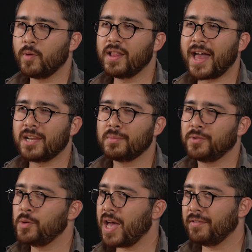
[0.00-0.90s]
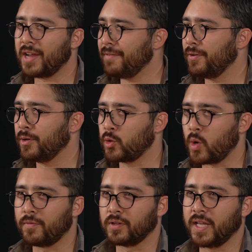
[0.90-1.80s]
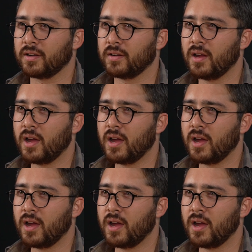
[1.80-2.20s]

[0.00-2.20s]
Well, Adam, if you have an iPhone 12 or later,